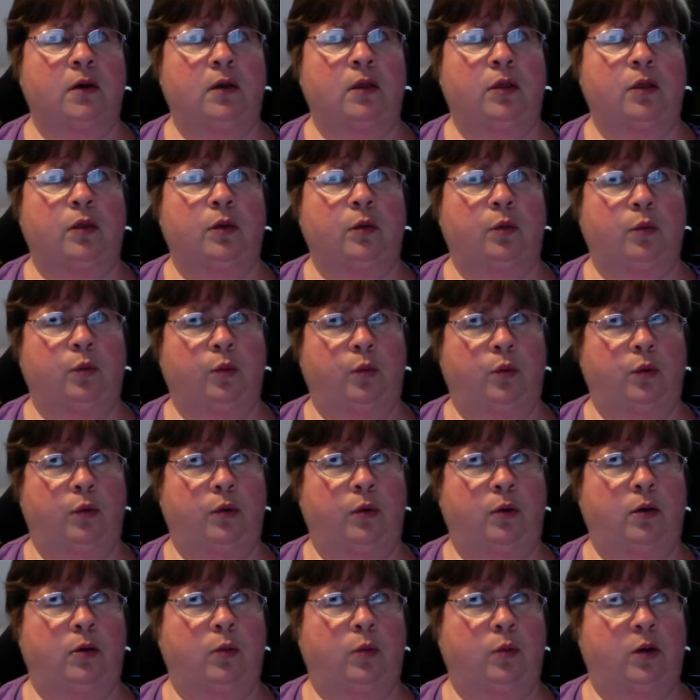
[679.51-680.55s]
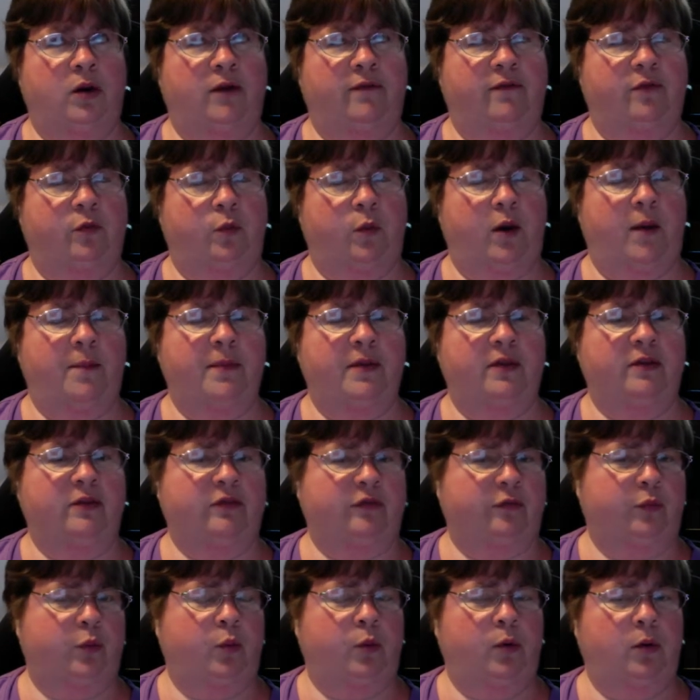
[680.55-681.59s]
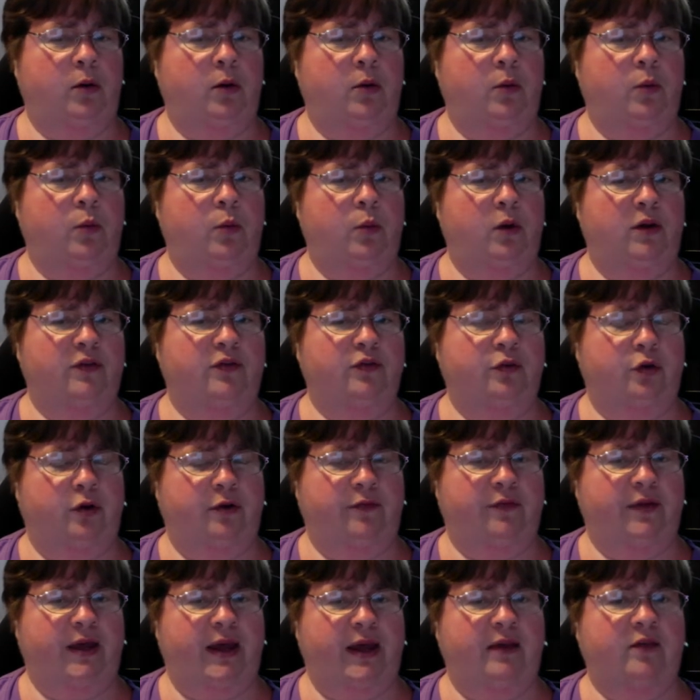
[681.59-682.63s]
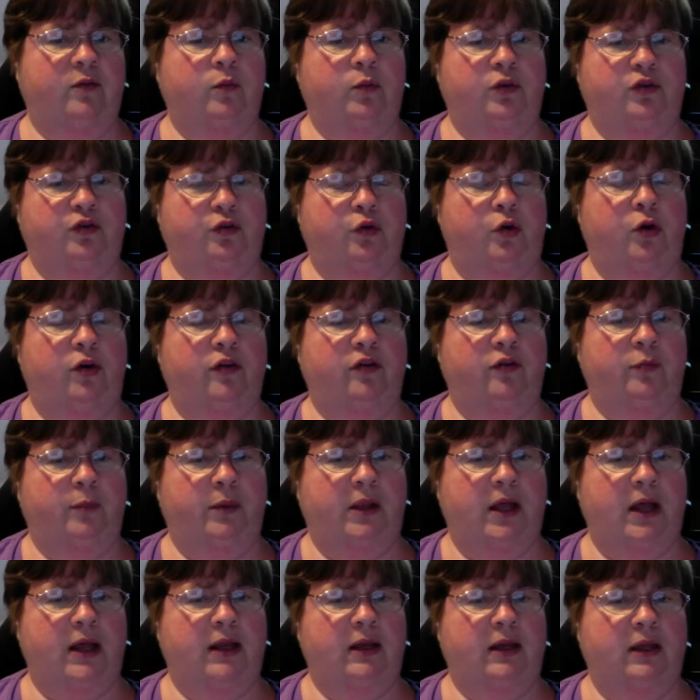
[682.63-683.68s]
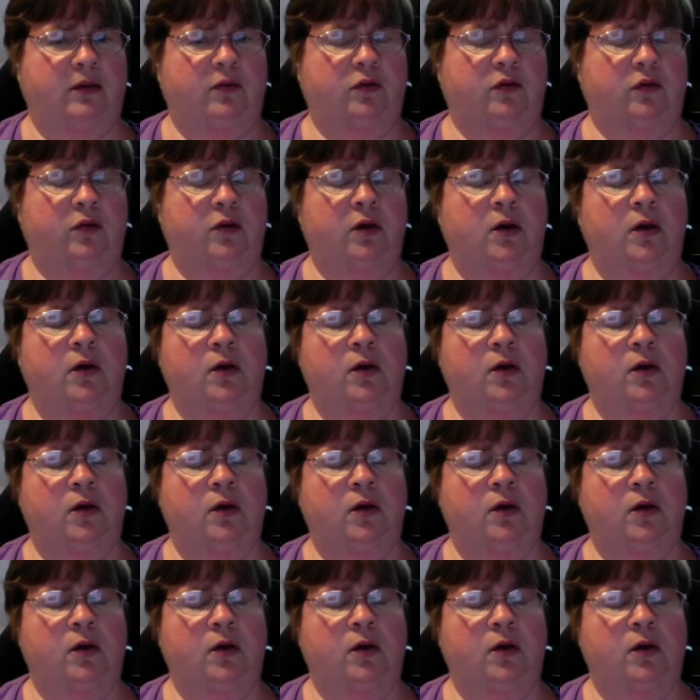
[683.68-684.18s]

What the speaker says: the war, one of the weapons of war, was nerve gas, which caused blindness.